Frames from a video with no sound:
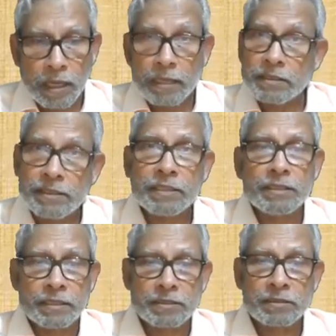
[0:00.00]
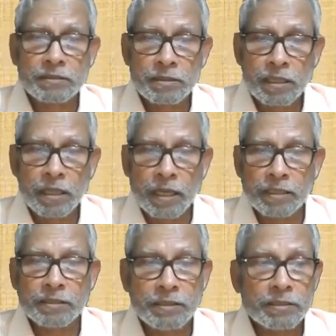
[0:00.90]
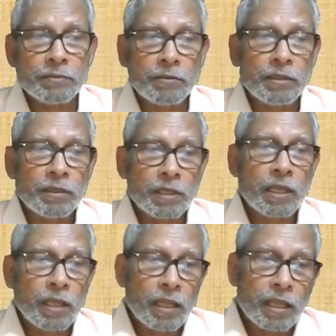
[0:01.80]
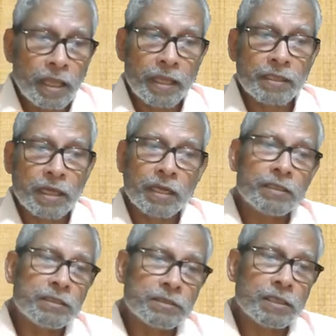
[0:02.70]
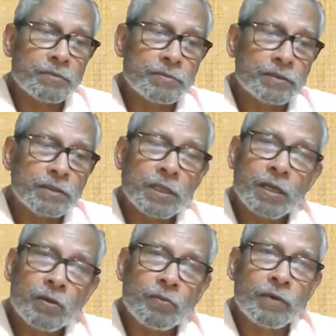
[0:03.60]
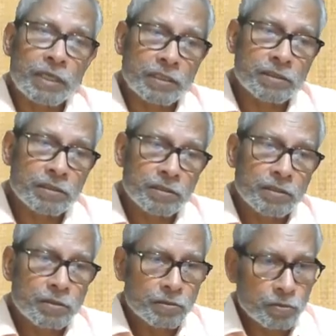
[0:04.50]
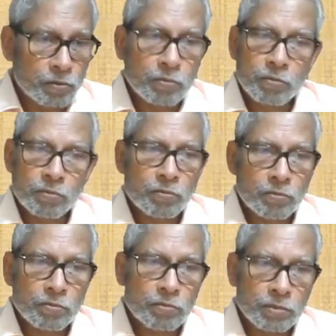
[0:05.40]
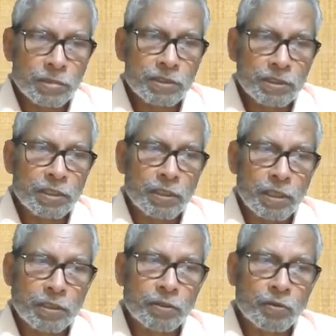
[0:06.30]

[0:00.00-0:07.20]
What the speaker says: and sickness, and disable and undeserved one. So, this is your